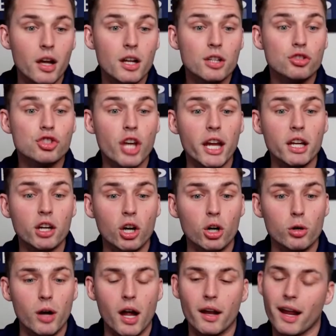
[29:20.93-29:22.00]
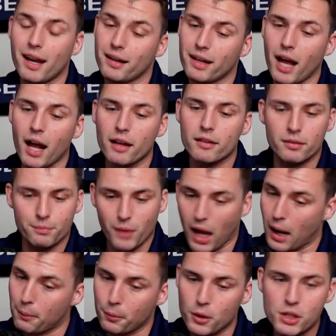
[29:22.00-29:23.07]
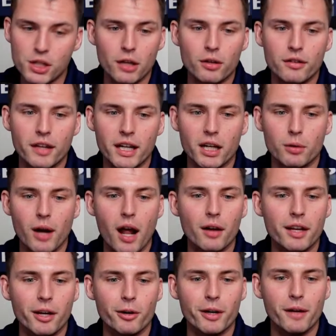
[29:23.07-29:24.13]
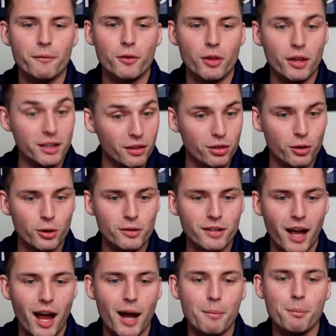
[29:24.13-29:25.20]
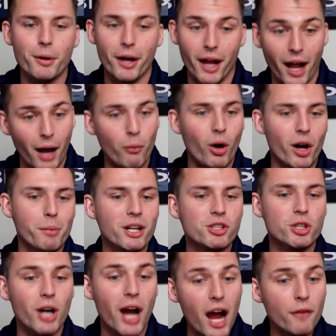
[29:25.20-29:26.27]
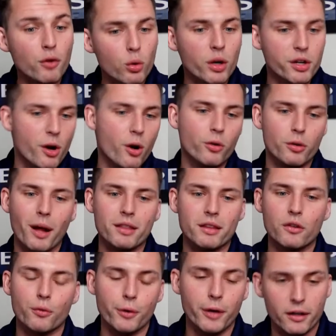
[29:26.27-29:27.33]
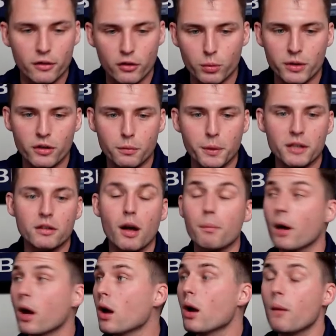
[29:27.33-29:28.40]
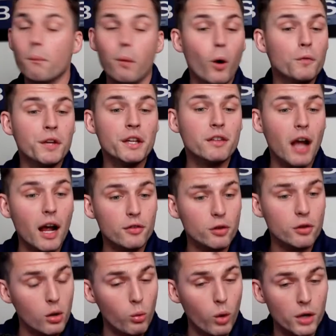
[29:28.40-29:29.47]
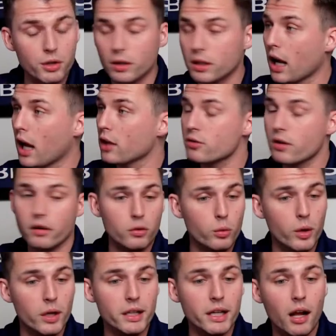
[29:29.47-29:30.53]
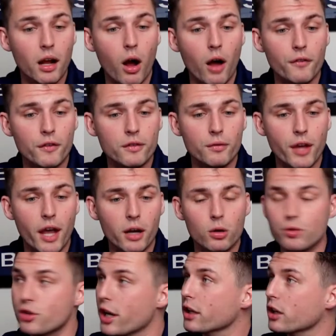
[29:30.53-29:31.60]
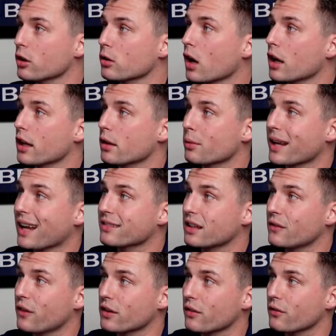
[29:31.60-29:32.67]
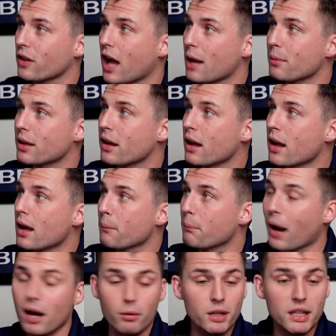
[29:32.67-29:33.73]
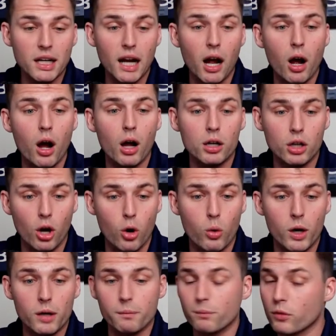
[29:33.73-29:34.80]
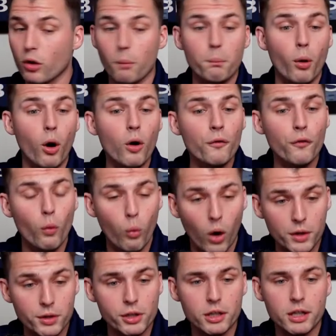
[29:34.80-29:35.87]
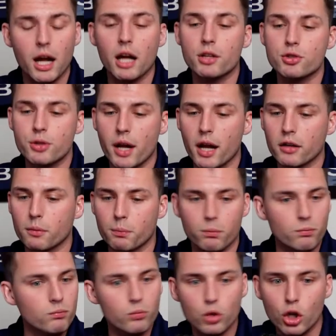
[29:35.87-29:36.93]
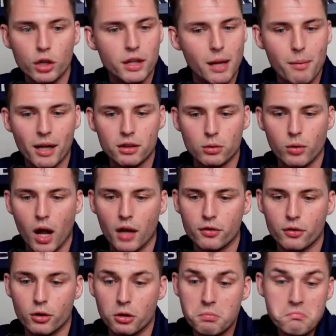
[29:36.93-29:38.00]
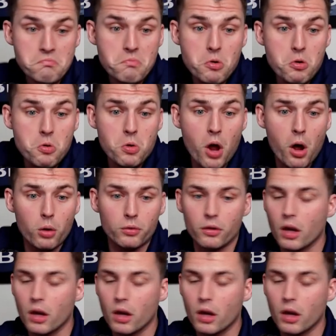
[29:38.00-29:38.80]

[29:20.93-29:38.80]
Jake Curhan, and guys, I appreciate you sticking around hearing it for like the third time, but I want to make sure everyone knows about these free agents we just picked up. Both these guys are on a one-year contract, so we went and got offensive tackle Jake Curhan, and then we got defensive lineman Byron uh, Cowart. So both one-year contracts. Could they make the roster? Who knows?